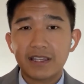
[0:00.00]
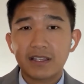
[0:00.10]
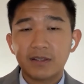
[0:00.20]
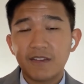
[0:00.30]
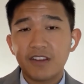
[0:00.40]

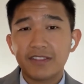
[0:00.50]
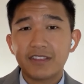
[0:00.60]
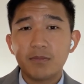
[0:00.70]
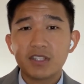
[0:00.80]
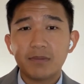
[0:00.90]
give it a
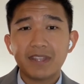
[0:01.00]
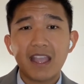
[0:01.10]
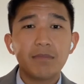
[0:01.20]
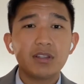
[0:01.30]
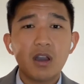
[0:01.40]
thumbs up
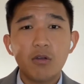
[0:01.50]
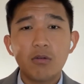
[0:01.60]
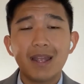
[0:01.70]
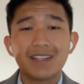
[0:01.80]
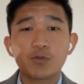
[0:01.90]
down below,
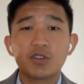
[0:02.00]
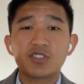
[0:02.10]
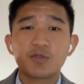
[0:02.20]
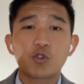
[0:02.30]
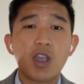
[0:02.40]
and as well
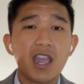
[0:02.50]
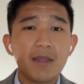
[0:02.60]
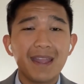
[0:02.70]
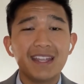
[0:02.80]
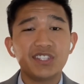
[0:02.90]

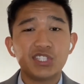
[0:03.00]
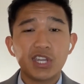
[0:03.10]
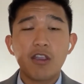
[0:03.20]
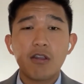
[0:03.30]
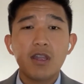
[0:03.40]
subscribe and
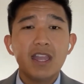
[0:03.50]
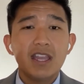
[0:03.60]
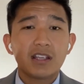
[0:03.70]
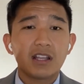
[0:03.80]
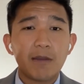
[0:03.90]
share.
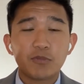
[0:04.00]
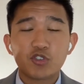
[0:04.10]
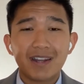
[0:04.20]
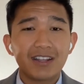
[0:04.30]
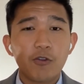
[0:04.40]
I'm
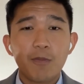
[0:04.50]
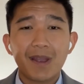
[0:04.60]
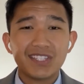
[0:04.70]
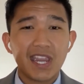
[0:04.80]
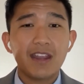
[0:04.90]
trying to grow my
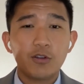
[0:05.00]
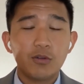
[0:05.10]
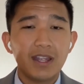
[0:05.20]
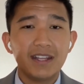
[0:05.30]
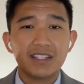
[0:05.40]
channel
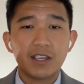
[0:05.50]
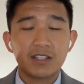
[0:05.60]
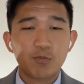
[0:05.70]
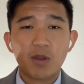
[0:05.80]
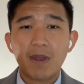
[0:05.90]
and
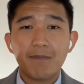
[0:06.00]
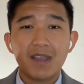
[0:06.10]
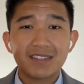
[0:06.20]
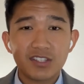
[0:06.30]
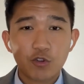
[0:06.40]
spread my
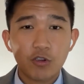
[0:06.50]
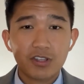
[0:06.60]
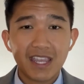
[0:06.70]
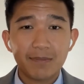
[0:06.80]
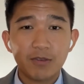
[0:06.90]
message
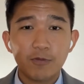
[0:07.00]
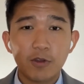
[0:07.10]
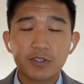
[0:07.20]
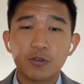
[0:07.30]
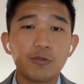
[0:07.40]
across Hampton
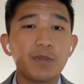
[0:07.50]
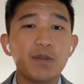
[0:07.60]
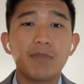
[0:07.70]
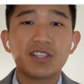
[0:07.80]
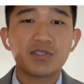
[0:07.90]
Road, so it would be
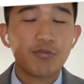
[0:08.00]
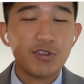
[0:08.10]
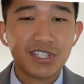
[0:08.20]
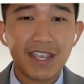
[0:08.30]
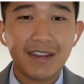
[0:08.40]
much
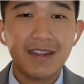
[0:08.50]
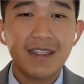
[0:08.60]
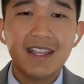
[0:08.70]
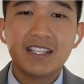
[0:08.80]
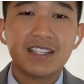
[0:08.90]
appreciated.
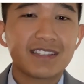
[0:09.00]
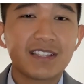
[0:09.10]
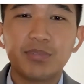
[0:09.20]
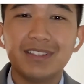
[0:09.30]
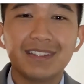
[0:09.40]
Just
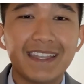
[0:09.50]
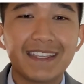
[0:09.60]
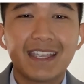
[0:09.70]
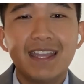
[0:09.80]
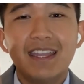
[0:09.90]
simply
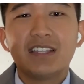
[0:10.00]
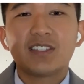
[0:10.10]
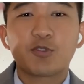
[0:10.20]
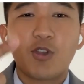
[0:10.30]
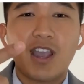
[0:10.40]
like,
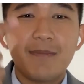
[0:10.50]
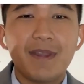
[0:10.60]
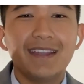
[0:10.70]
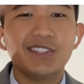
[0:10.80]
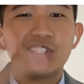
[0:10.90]
subscribe,
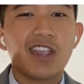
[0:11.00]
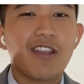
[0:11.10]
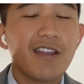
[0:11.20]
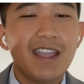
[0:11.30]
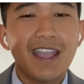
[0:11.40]
and
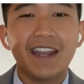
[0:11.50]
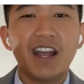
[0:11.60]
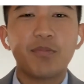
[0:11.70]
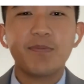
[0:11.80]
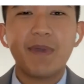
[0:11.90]
share, and
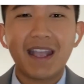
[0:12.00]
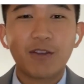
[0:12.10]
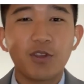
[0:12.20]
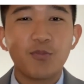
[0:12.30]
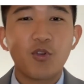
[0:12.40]
I'll be back
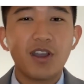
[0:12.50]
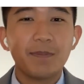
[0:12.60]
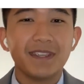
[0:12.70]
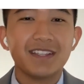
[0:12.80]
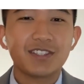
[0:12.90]
with more
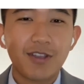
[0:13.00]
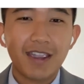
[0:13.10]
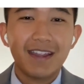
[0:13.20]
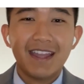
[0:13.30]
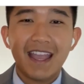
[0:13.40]
updates. All
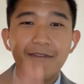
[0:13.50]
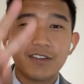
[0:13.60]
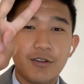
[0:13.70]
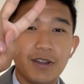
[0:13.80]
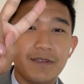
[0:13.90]
right, have a
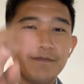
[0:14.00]
good one.